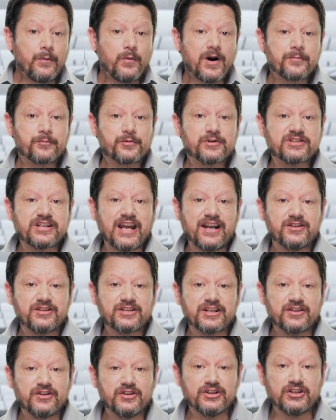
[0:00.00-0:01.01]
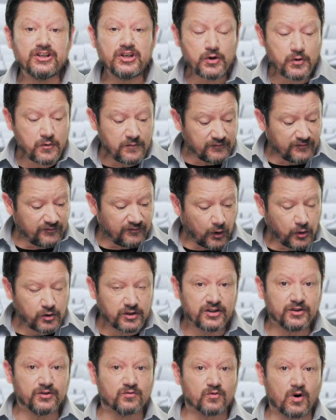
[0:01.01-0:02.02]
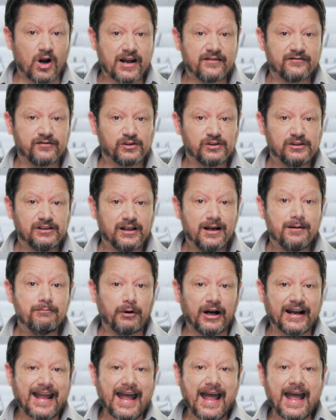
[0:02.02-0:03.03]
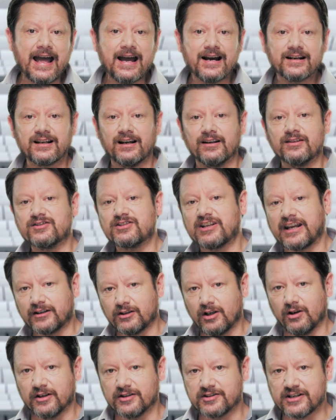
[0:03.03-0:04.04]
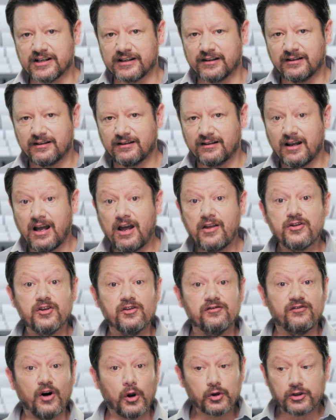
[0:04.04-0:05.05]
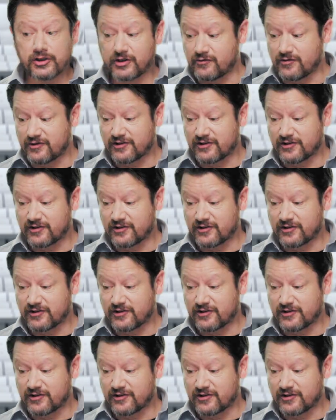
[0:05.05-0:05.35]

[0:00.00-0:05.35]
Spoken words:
we're presenting the new Vulcan rifle by Airgun Technology, the Vulcan